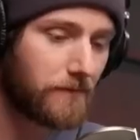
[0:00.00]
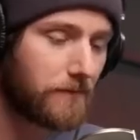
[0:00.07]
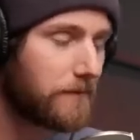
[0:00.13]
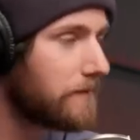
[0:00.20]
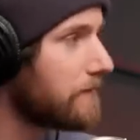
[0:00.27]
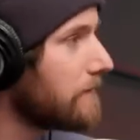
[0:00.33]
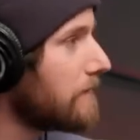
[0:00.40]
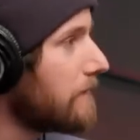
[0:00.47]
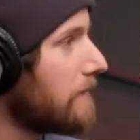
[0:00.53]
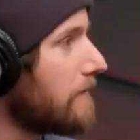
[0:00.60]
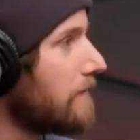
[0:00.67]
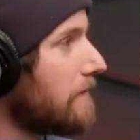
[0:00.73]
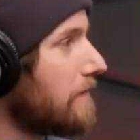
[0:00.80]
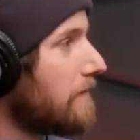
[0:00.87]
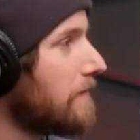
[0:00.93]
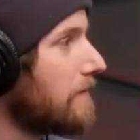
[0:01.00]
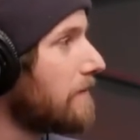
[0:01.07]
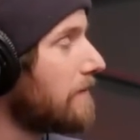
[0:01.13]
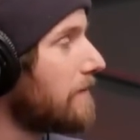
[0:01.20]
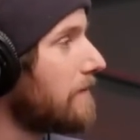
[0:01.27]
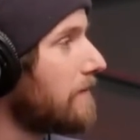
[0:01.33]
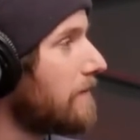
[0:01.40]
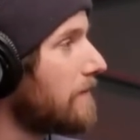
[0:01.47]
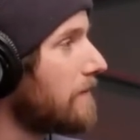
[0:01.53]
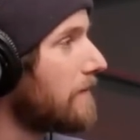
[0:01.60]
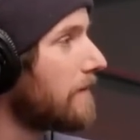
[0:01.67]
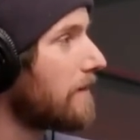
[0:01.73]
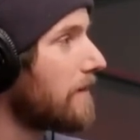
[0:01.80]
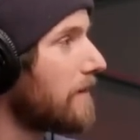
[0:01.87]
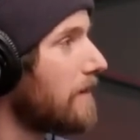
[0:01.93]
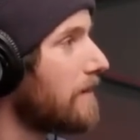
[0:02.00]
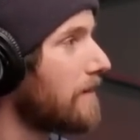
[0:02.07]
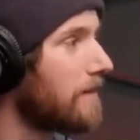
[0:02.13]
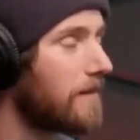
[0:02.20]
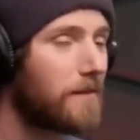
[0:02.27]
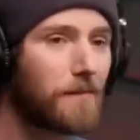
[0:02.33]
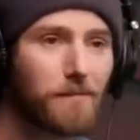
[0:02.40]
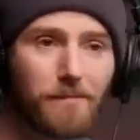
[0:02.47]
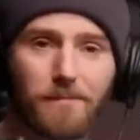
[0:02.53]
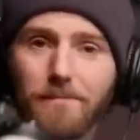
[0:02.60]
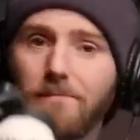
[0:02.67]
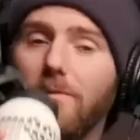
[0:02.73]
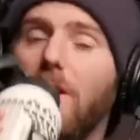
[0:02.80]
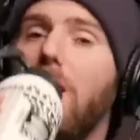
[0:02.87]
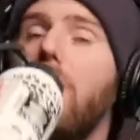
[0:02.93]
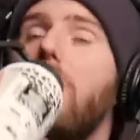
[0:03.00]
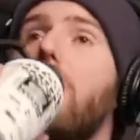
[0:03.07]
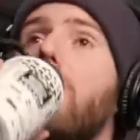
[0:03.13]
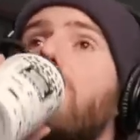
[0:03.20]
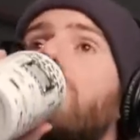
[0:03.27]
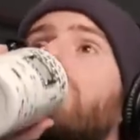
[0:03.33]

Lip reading: [no speech]